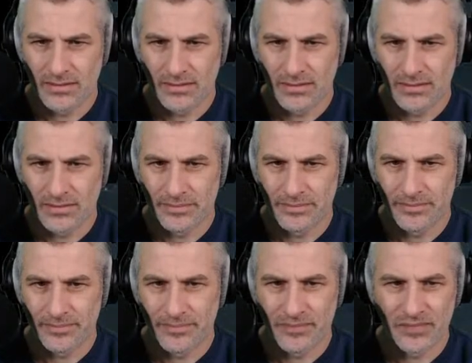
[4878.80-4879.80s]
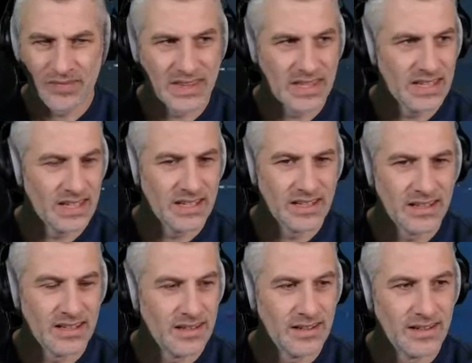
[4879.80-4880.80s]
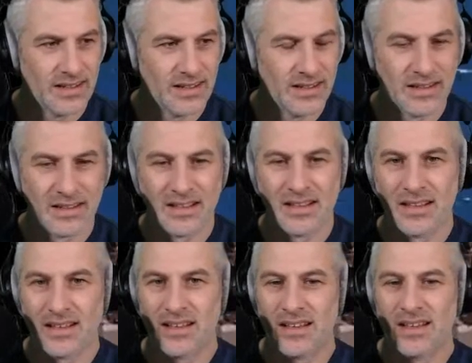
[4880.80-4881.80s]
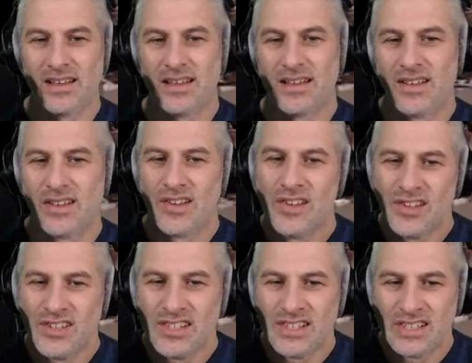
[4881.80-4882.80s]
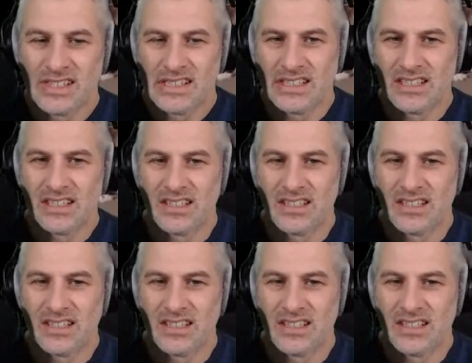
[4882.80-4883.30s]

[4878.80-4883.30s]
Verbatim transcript: Christmas Sunday at 6.15, children sing Christmas in Salisbury Cathedral.